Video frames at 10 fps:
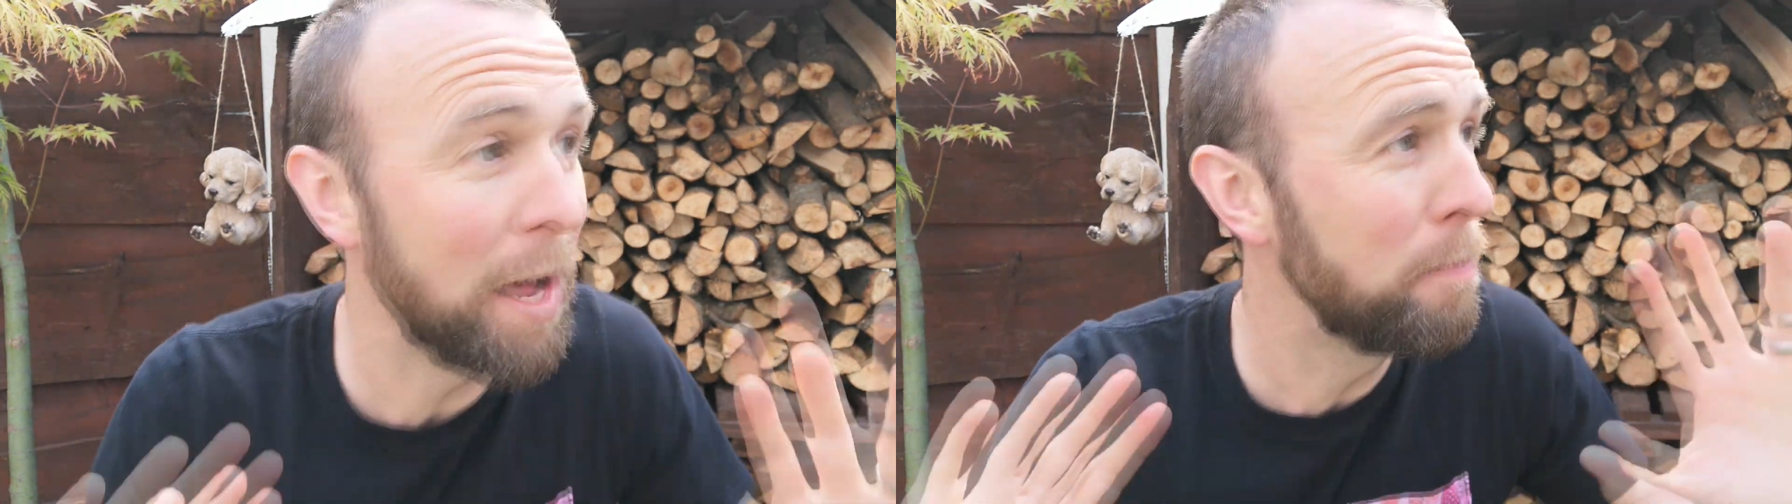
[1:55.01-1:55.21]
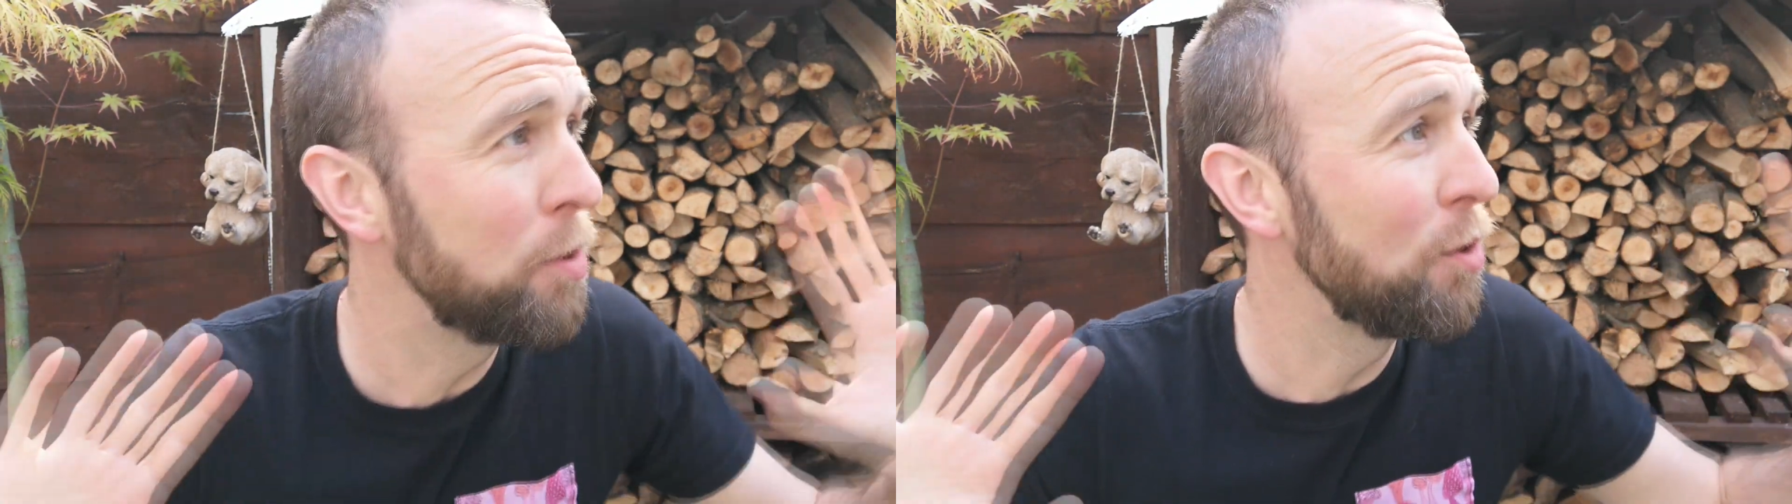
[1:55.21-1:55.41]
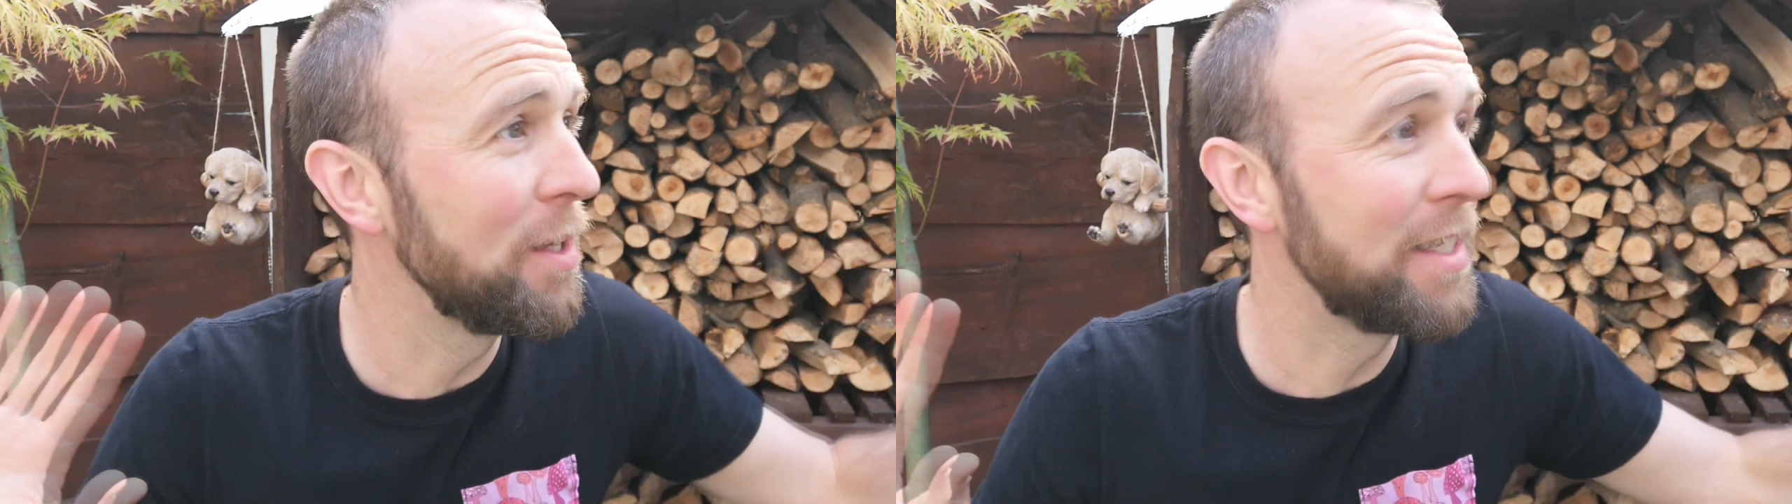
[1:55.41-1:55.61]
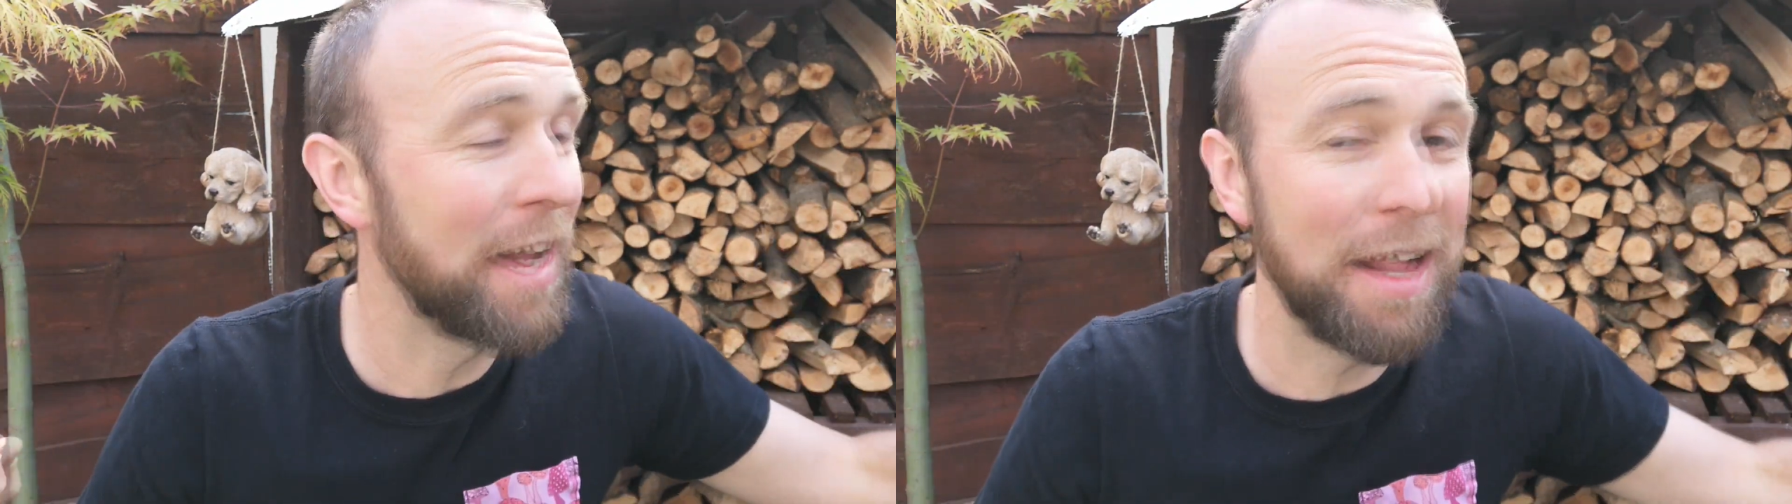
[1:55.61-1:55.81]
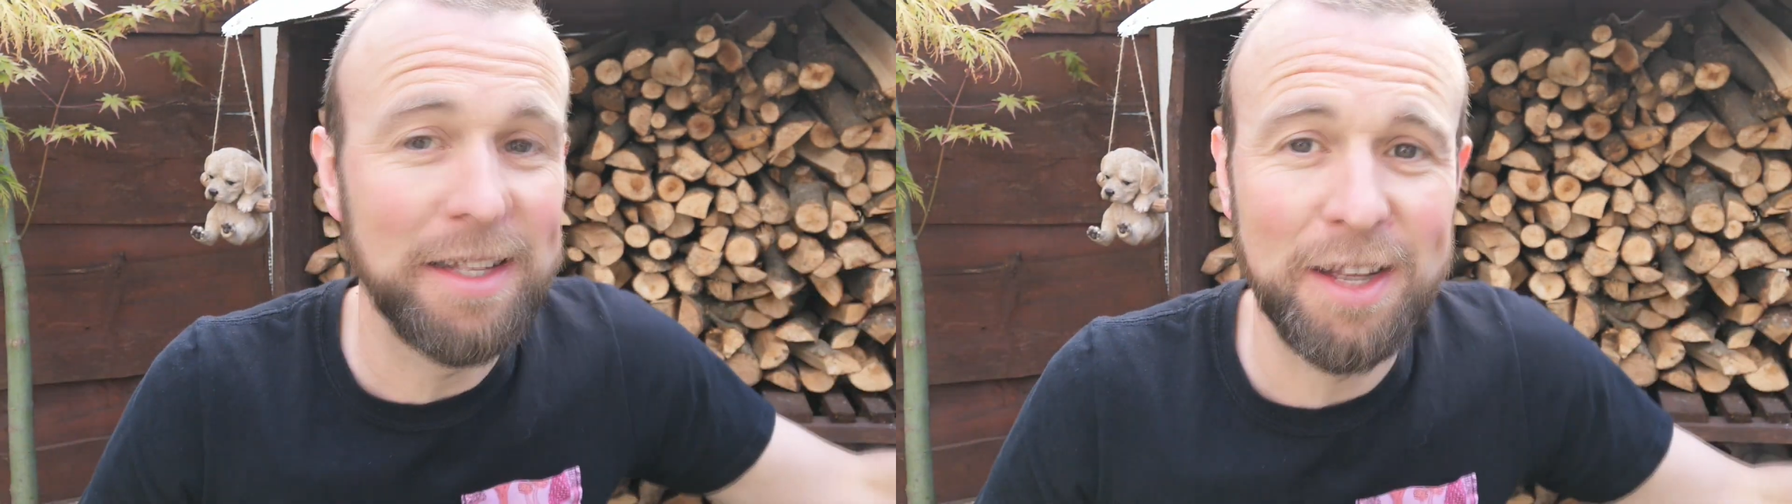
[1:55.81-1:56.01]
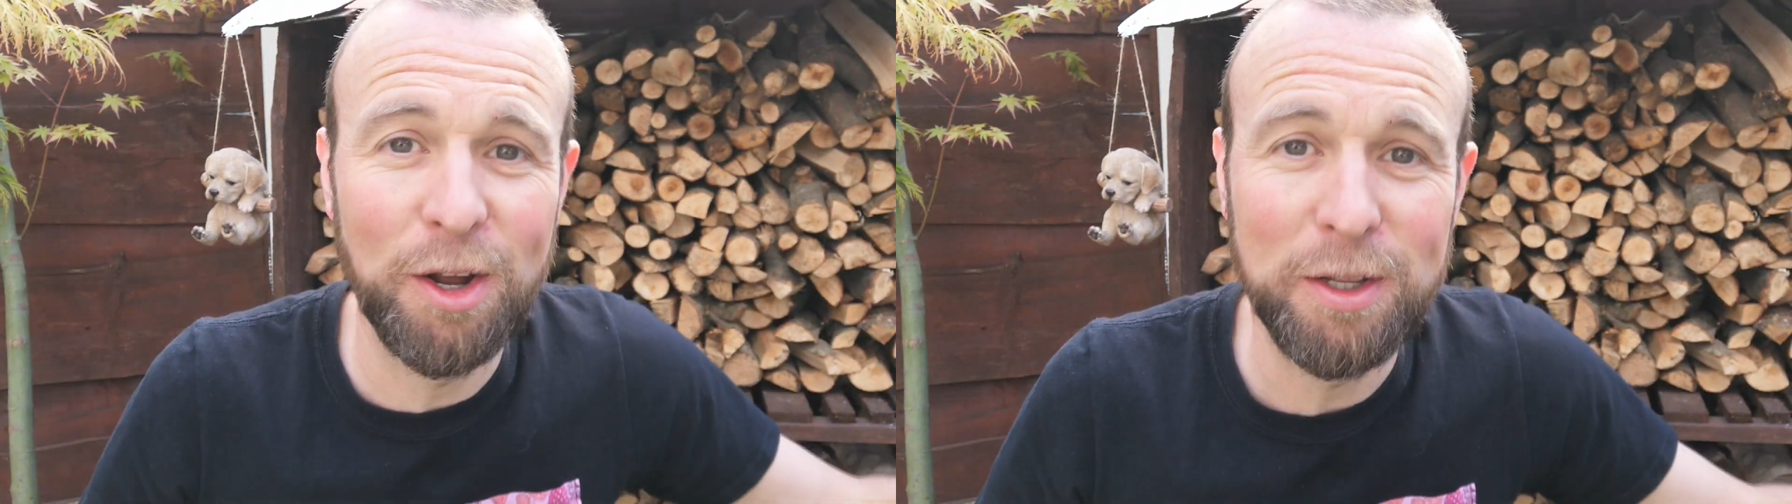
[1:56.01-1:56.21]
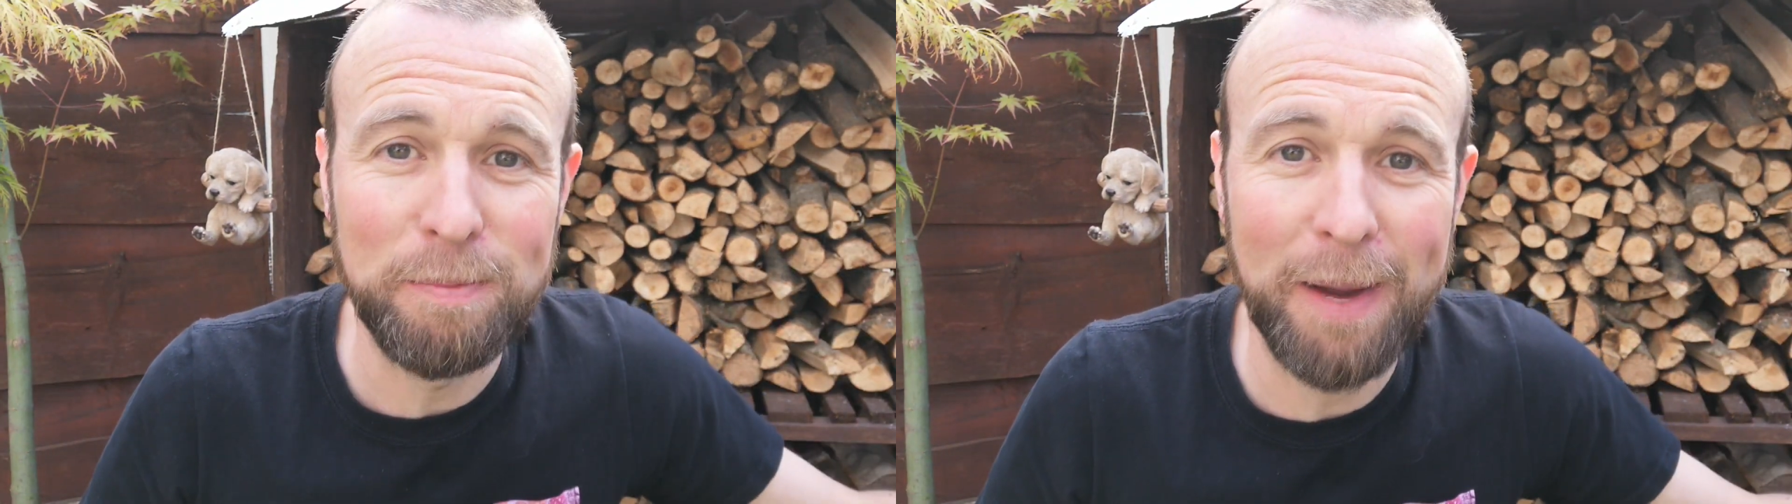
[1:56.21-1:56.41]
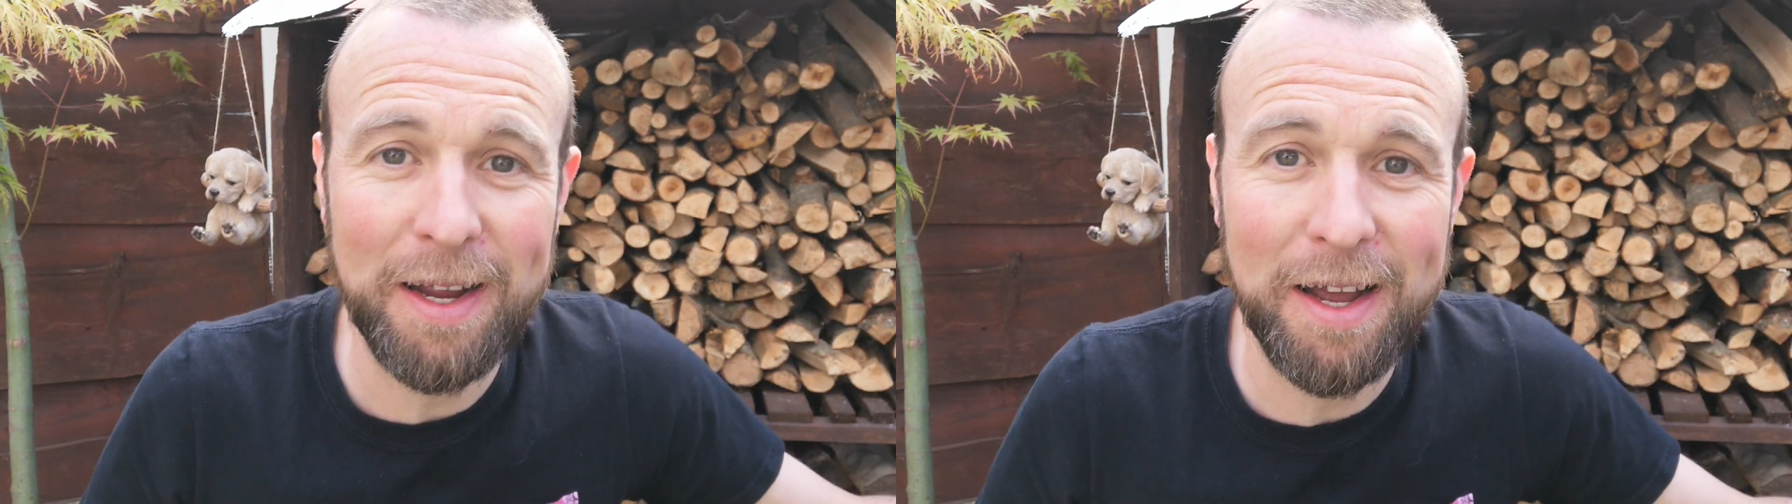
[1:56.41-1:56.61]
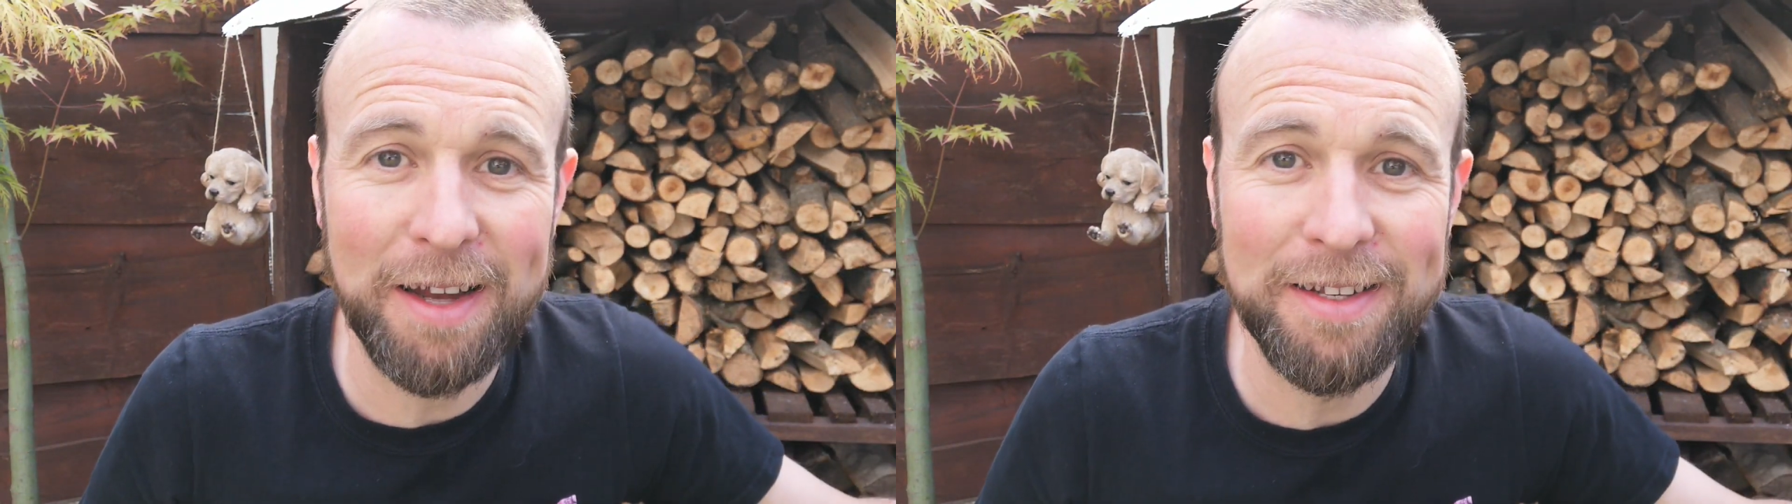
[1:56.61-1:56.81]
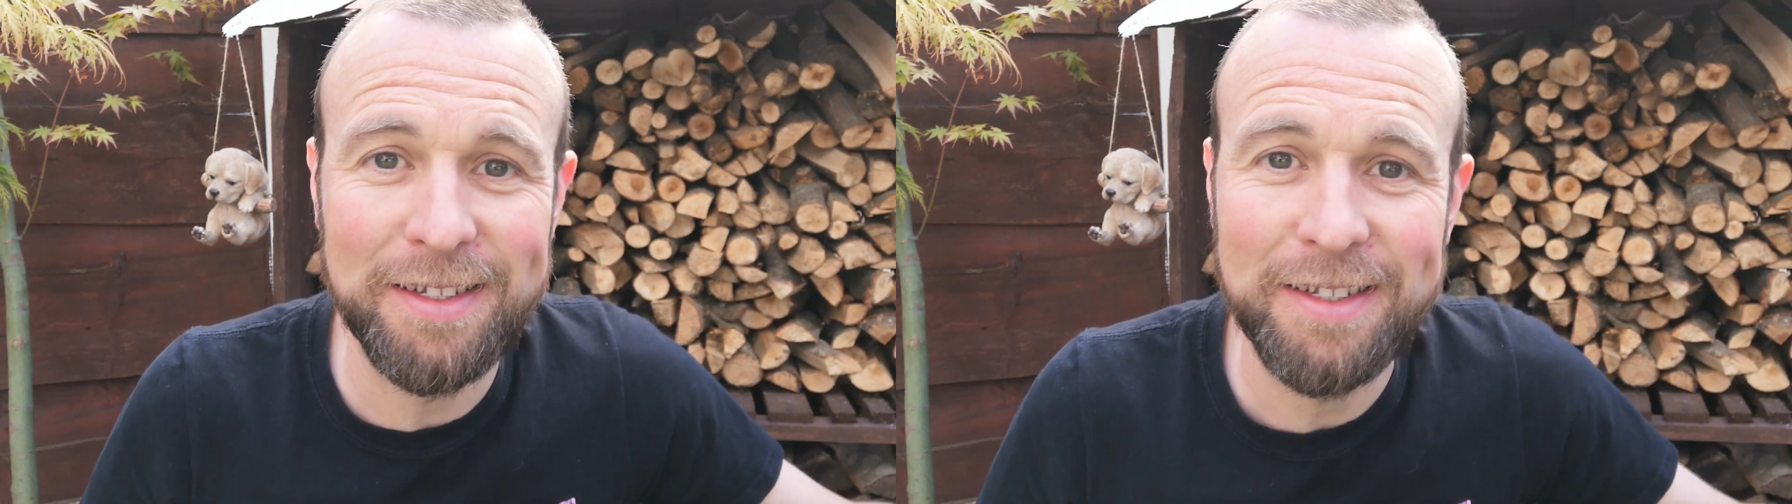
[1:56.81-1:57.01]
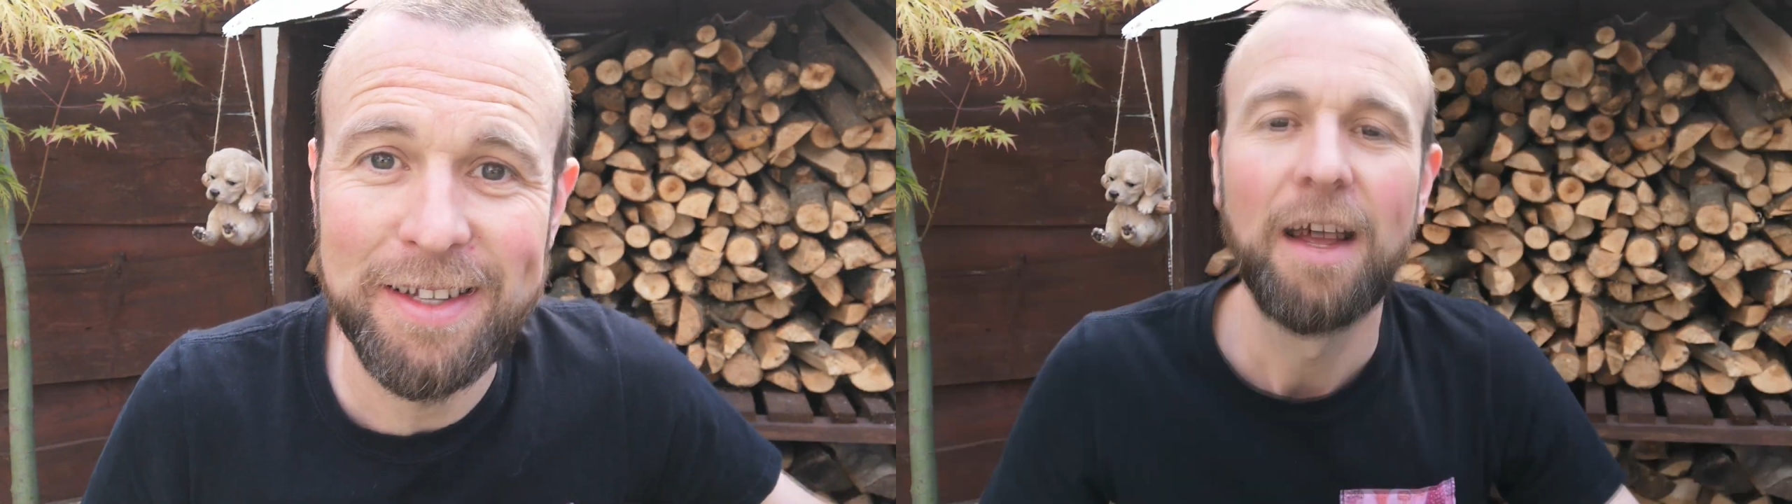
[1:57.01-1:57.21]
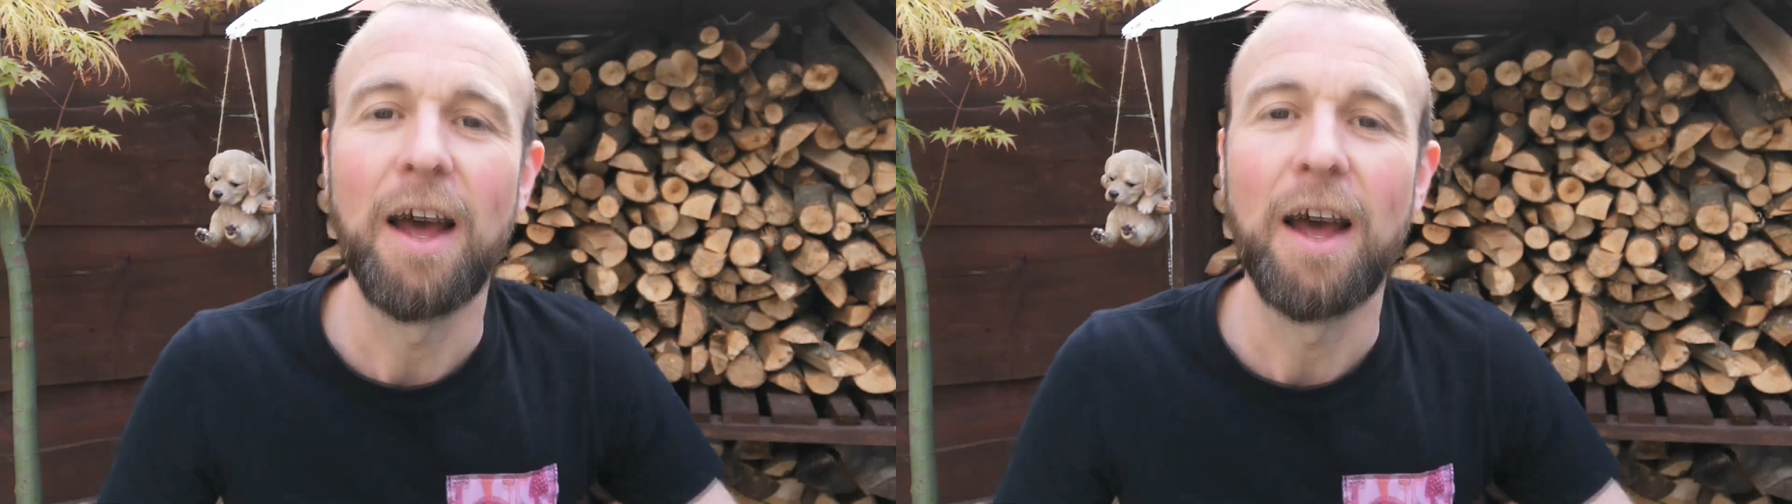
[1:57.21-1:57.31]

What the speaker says: absolutely silent in all these back gardens.